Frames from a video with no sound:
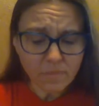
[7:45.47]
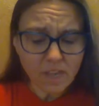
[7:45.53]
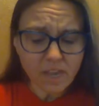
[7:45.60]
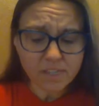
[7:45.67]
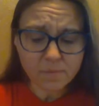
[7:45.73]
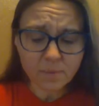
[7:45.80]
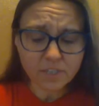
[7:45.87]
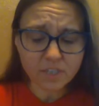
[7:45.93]

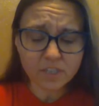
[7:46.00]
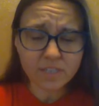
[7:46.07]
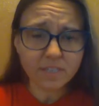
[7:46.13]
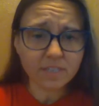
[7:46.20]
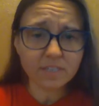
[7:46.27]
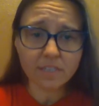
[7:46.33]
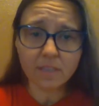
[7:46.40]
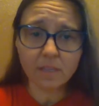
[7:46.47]
Especially
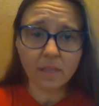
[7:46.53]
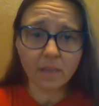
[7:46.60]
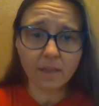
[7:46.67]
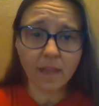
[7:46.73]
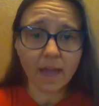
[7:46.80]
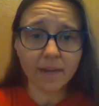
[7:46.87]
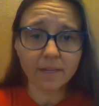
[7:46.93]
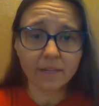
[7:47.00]
since the
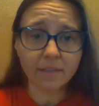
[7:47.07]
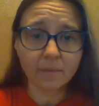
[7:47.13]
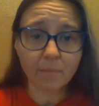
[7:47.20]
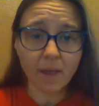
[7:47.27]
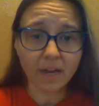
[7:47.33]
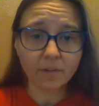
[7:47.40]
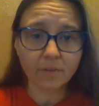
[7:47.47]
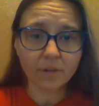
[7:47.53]
lion in the
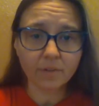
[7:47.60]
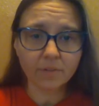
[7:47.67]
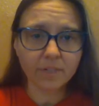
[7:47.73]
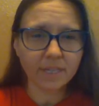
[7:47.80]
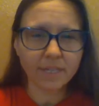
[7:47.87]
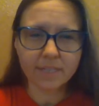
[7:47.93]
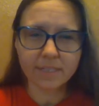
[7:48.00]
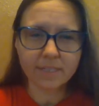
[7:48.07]
background
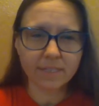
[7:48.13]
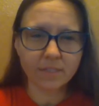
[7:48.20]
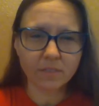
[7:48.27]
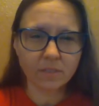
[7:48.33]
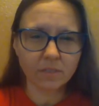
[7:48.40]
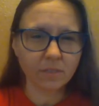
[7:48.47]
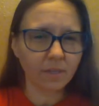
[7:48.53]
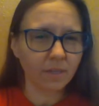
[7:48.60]
isn't
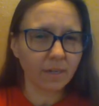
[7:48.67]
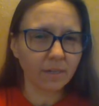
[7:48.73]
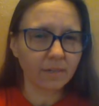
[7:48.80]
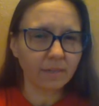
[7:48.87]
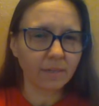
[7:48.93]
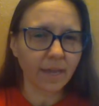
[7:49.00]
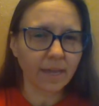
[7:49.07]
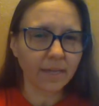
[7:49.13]

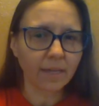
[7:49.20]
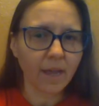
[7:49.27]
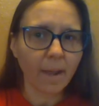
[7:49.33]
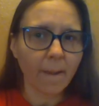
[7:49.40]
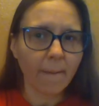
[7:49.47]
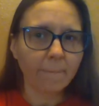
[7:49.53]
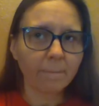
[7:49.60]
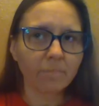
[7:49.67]
like,
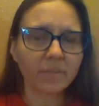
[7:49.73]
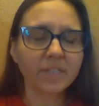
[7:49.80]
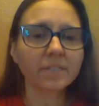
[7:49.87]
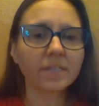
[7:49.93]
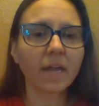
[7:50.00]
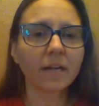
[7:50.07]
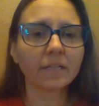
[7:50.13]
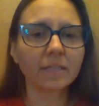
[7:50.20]
it's
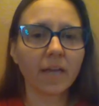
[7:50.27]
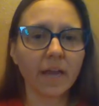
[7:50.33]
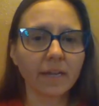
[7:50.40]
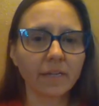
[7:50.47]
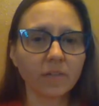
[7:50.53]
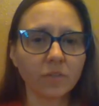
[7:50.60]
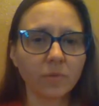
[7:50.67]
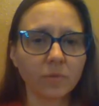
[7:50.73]
not a
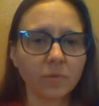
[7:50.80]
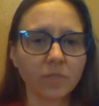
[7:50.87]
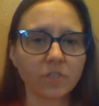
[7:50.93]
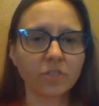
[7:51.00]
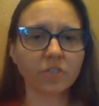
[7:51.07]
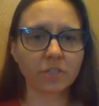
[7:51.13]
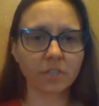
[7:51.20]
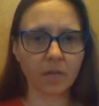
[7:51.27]
lion who is
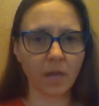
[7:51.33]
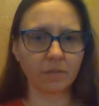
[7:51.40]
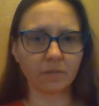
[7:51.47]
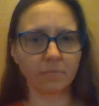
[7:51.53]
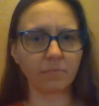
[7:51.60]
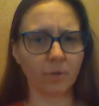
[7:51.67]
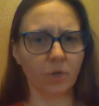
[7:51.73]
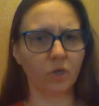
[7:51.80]
just kind of
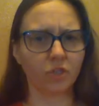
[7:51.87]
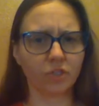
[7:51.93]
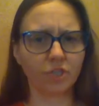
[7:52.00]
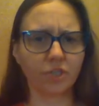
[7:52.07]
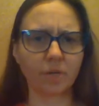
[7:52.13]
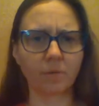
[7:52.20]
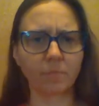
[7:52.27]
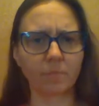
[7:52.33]

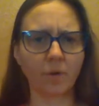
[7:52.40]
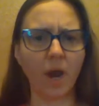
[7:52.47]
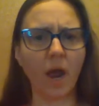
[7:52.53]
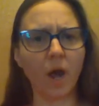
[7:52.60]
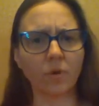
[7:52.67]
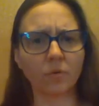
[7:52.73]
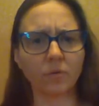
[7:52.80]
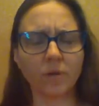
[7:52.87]
perched and
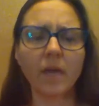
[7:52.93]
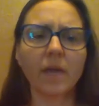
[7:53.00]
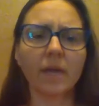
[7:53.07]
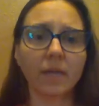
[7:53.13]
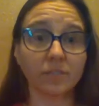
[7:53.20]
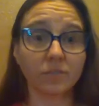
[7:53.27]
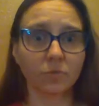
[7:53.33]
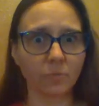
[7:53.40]
proud.
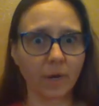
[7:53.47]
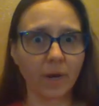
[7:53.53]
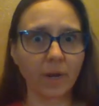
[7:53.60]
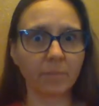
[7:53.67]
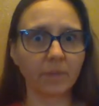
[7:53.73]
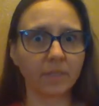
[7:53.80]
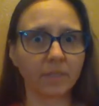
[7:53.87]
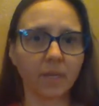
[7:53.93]
It's a
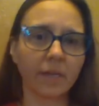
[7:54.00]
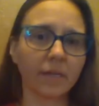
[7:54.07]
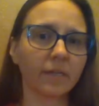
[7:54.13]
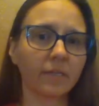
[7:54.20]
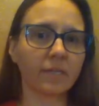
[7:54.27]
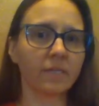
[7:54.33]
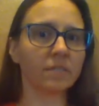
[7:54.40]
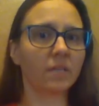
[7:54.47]
rampant lion.
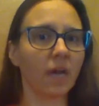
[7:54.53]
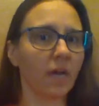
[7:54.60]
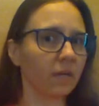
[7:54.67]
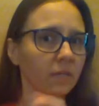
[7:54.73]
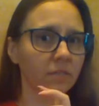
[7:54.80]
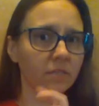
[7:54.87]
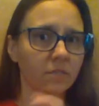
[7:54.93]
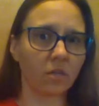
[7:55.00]
He's got
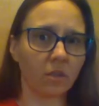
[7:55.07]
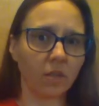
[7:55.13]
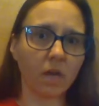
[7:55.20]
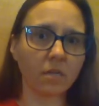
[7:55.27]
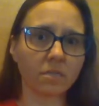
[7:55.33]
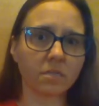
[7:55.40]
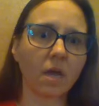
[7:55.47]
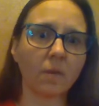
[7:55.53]
his
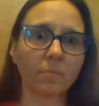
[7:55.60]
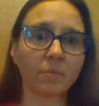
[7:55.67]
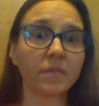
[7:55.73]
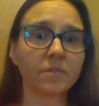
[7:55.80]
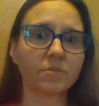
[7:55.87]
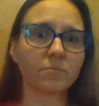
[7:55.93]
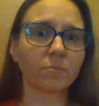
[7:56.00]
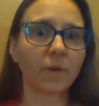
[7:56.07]
claws up.
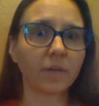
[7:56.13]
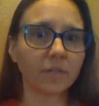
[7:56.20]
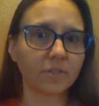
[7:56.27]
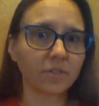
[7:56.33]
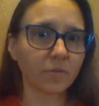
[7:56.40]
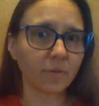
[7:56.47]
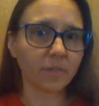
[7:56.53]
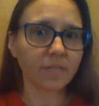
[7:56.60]
He's ready
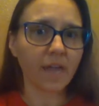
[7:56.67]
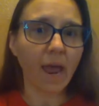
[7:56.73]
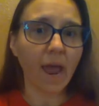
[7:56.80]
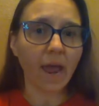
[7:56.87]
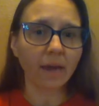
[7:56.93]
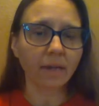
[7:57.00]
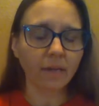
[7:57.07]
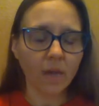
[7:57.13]
to
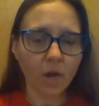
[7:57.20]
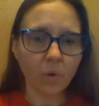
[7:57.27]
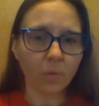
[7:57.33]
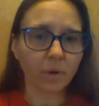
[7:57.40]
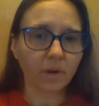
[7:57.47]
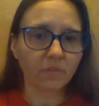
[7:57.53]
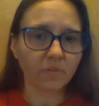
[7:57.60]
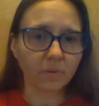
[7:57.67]
attack
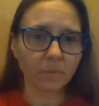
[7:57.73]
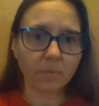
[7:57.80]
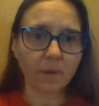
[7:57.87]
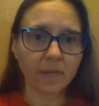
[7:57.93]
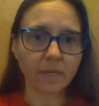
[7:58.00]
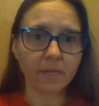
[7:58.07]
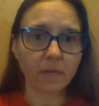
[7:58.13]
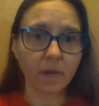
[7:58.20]
whatever
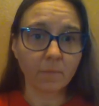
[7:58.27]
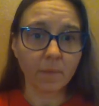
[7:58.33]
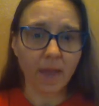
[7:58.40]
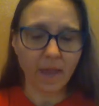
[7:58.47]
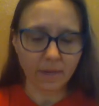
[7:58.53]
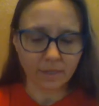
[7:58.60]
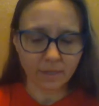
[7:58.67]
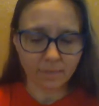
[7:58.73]
might come
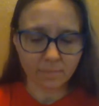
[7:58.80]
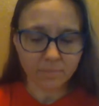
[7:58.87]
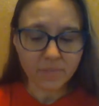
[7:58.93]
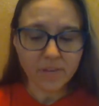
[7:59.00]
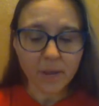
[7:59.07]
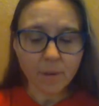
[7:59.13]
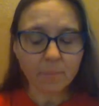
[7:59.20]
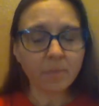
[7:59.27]
at him.
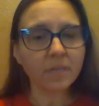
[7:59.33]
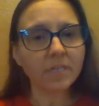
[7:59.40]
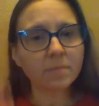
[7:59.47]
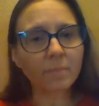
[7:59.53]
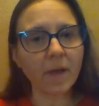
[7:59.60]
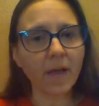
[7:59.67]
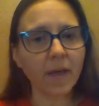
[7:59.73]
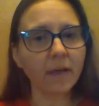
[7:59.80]
But it's
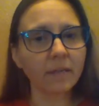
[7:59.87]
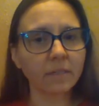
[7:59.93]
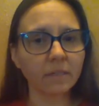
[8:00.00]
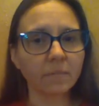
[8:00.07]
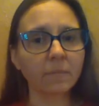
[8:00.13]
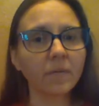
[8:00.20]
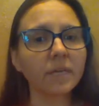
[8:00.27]
behind him.